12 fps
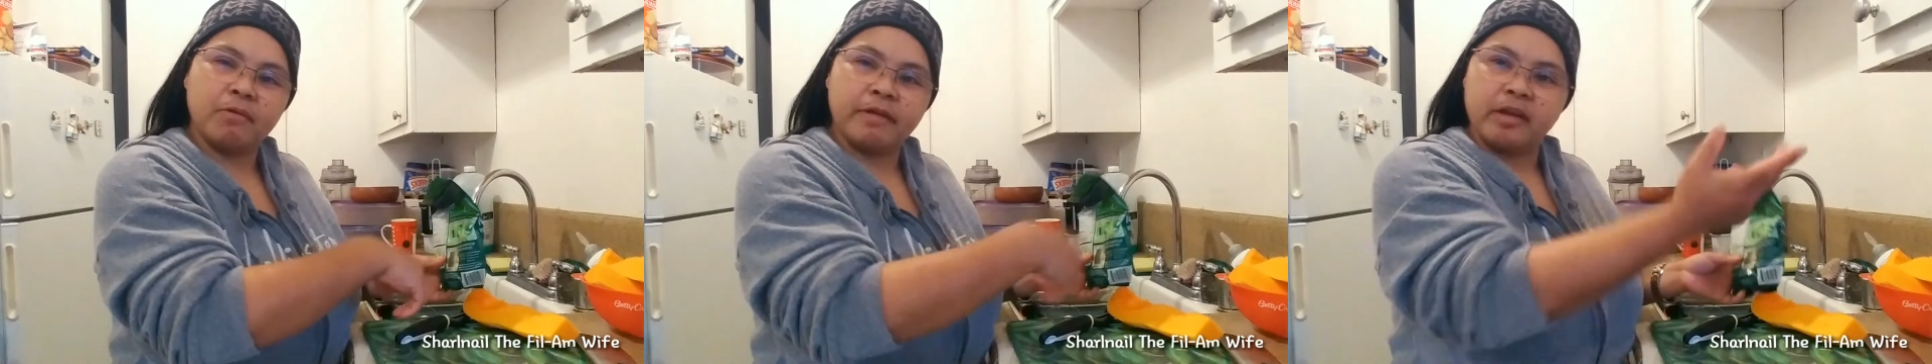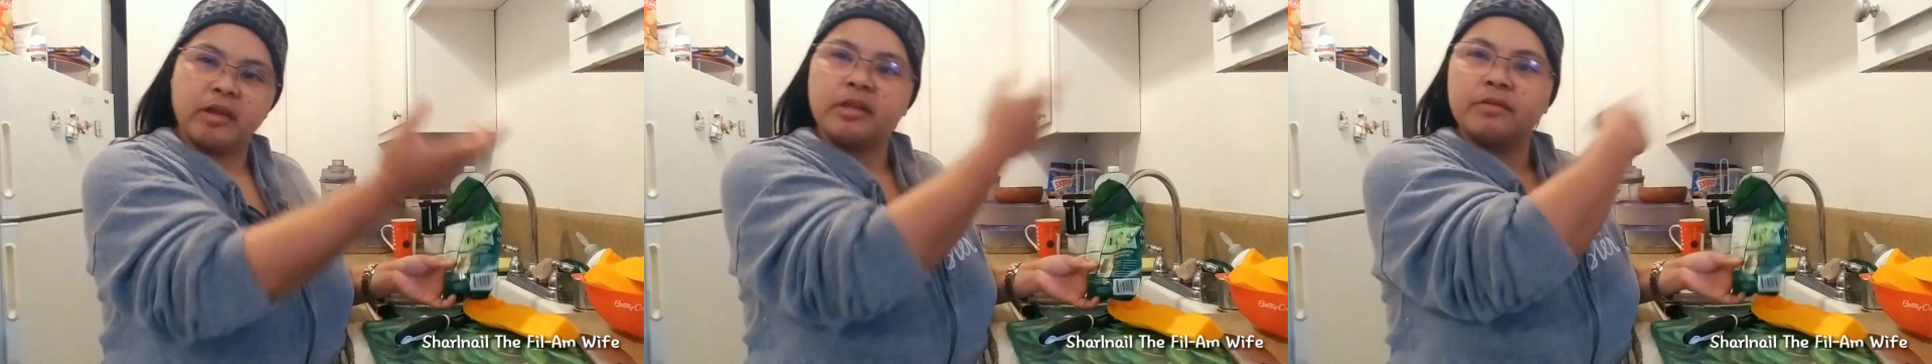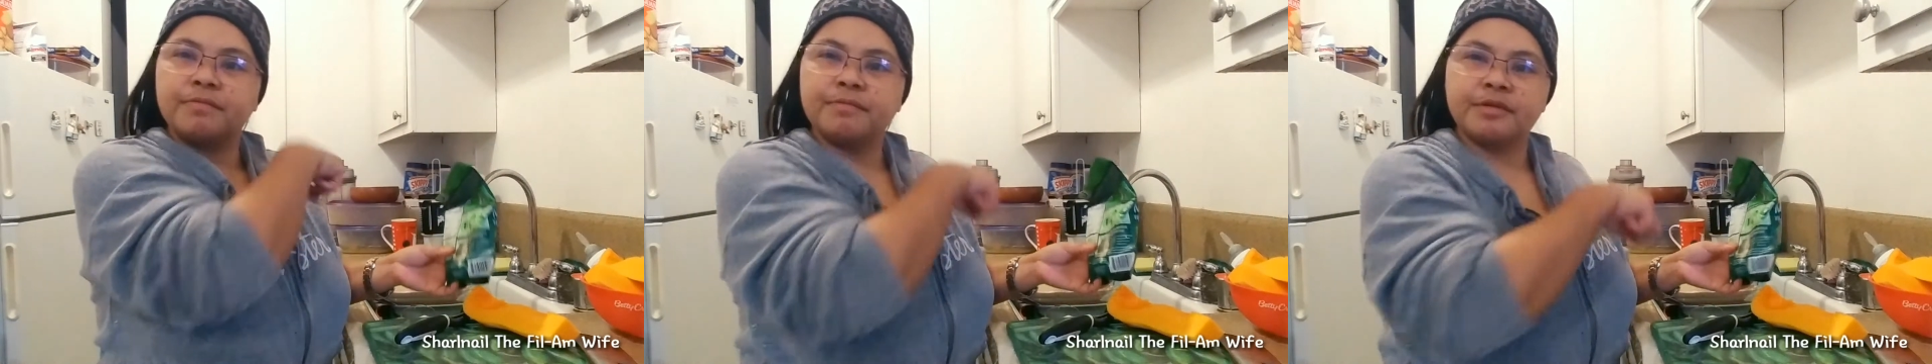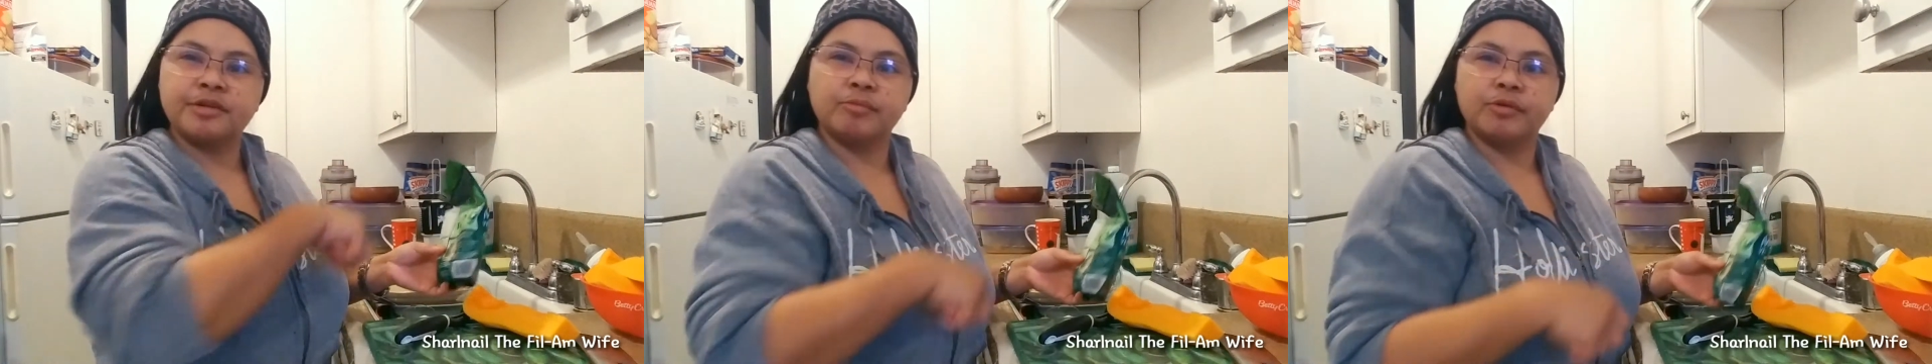and get a
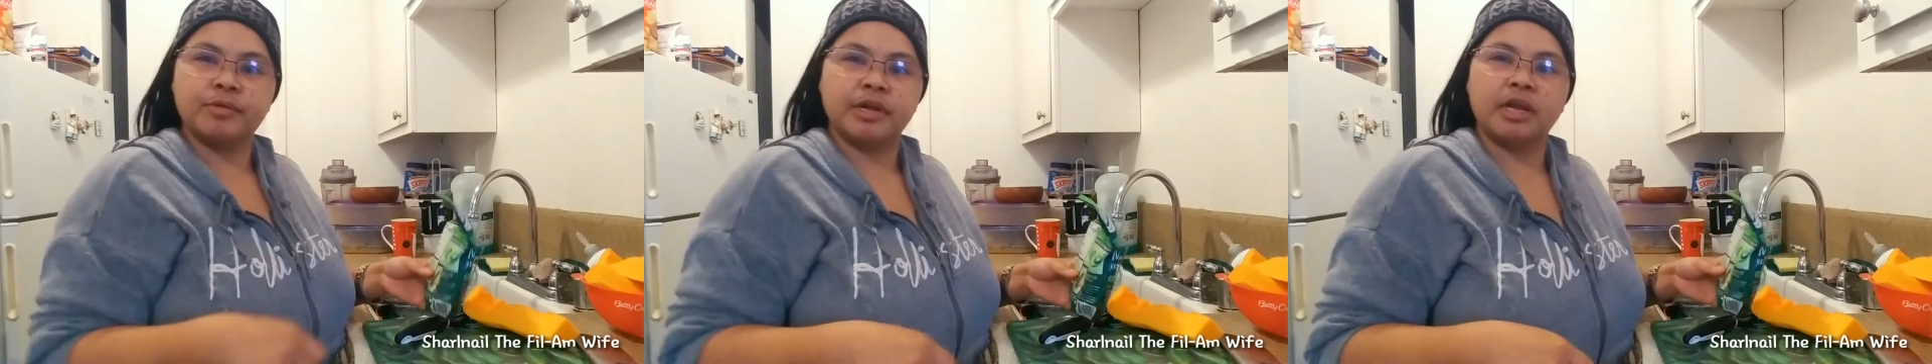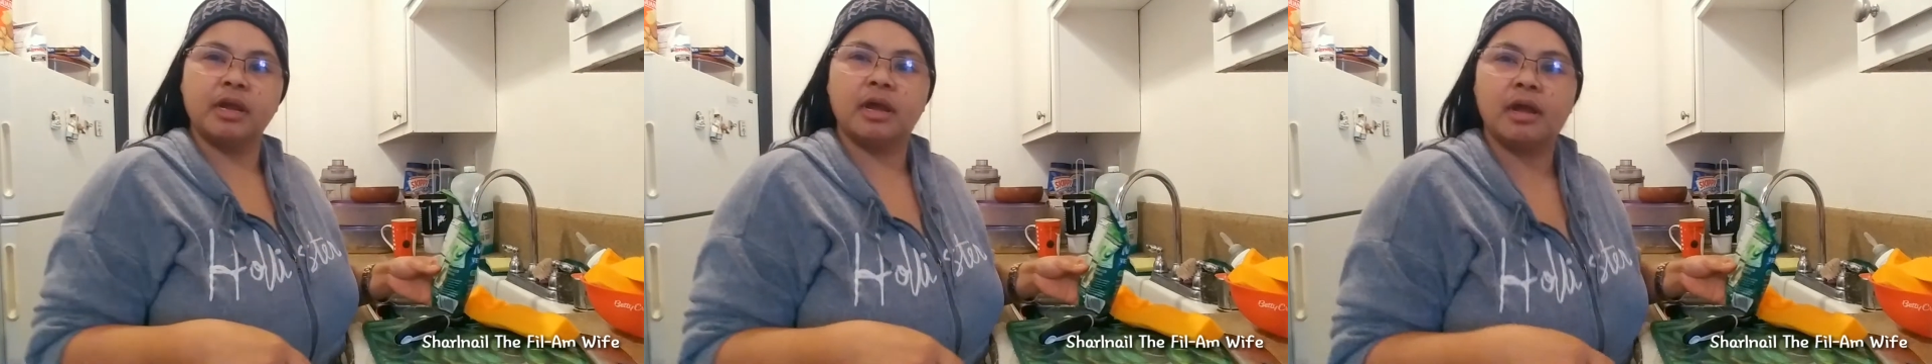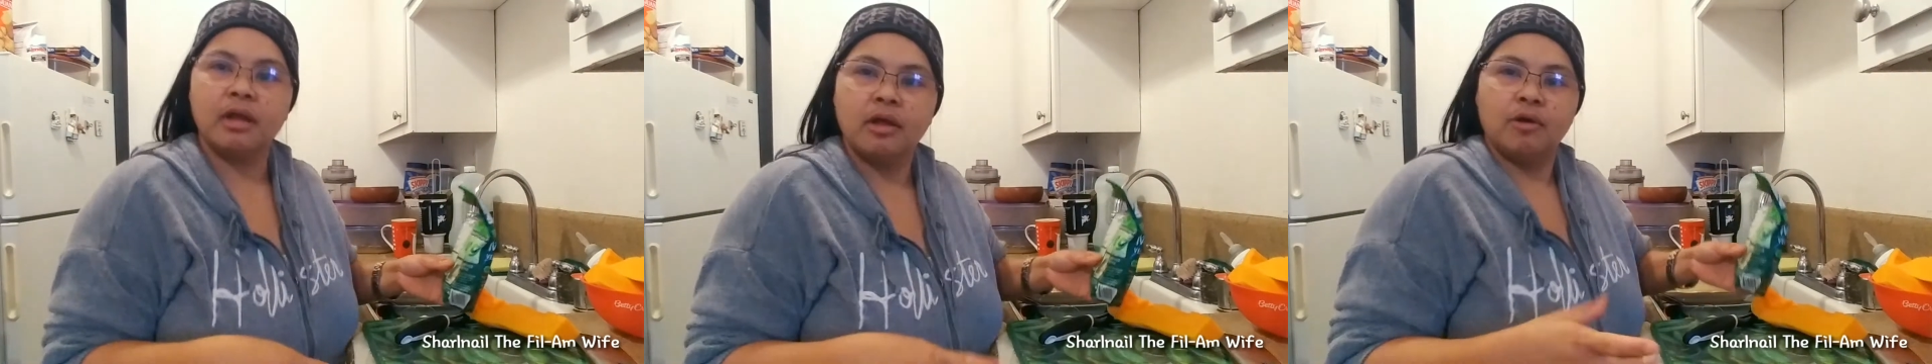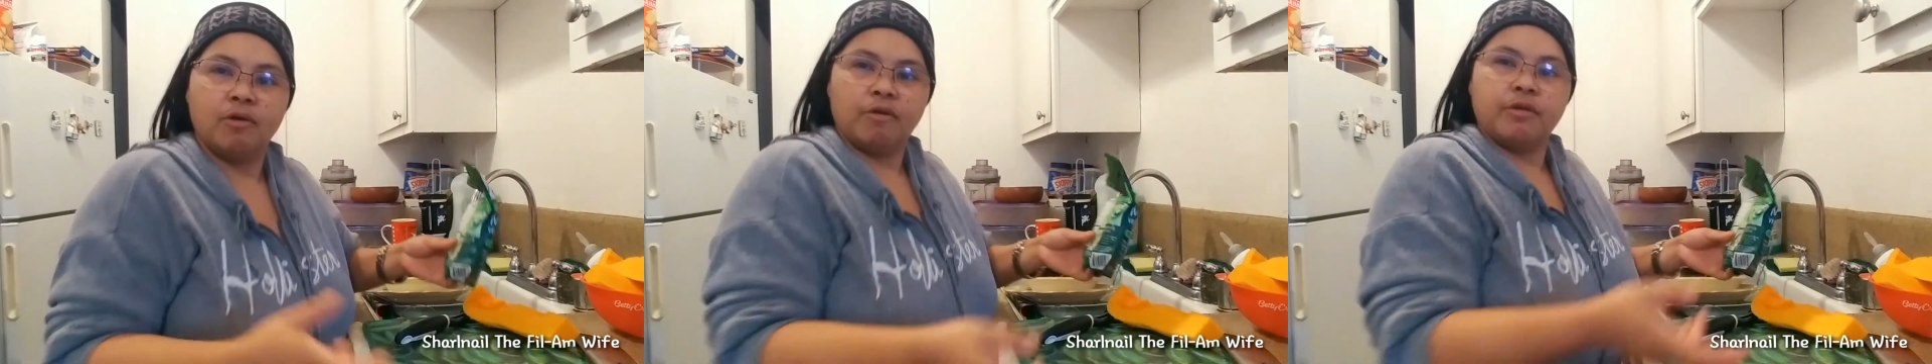fresh moringa,
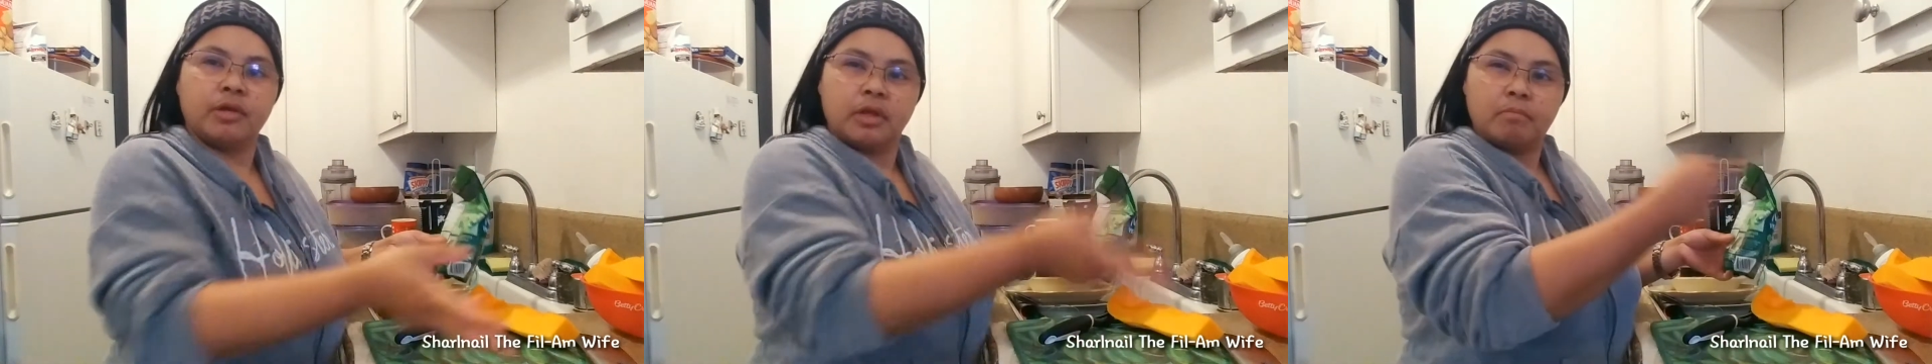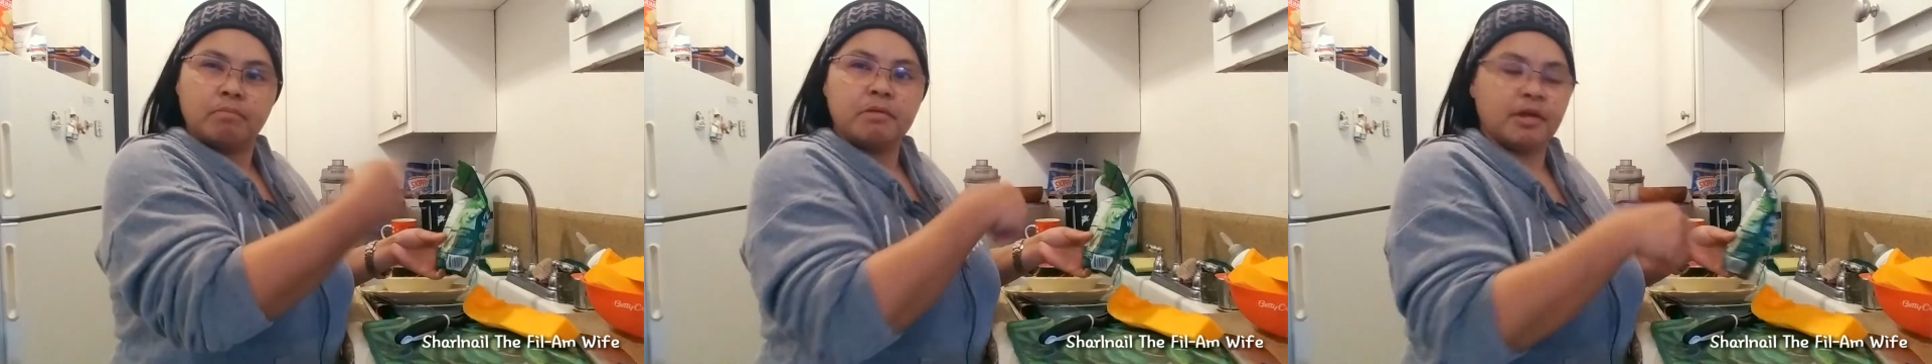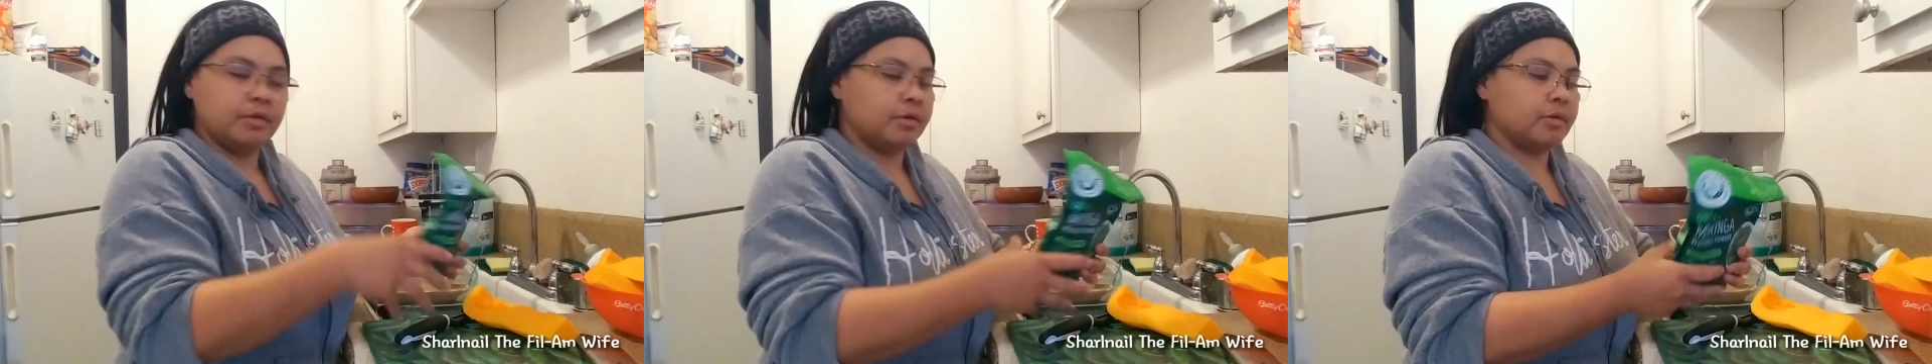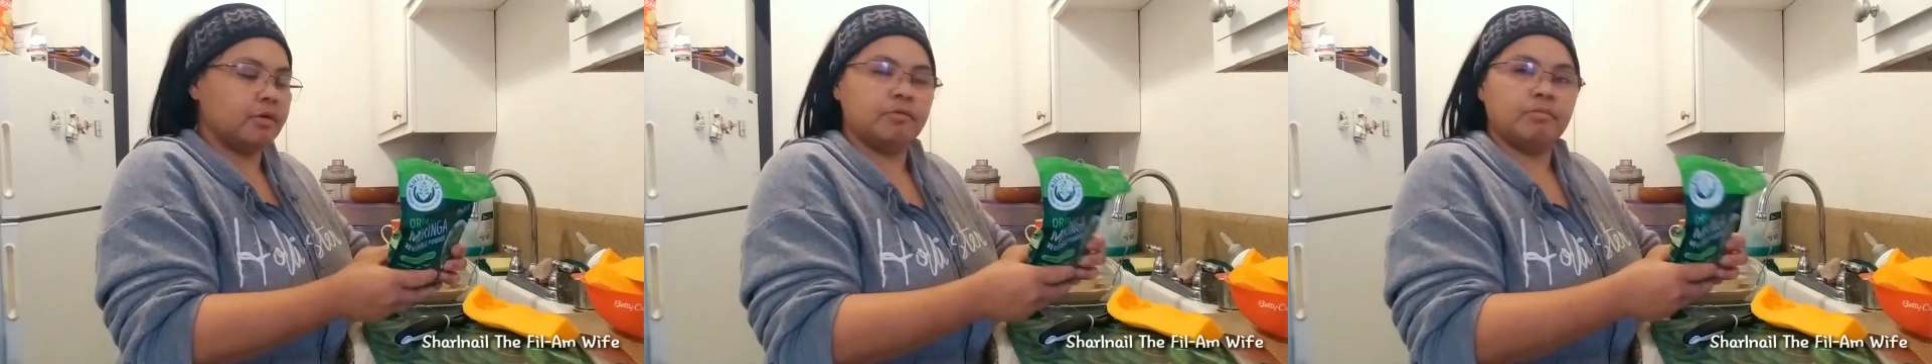or you can plant
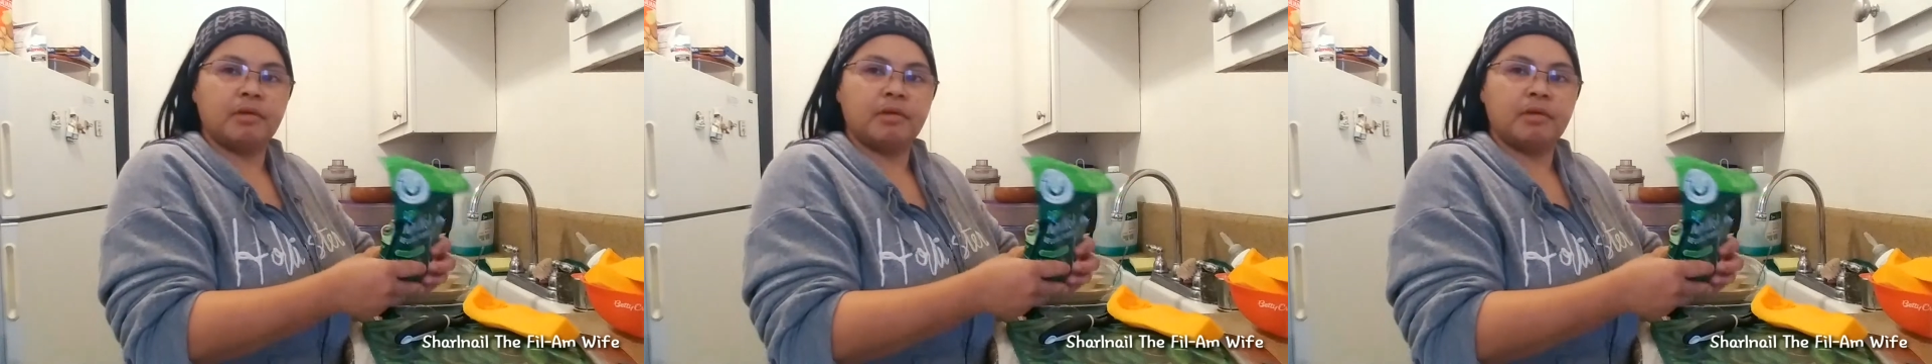your own.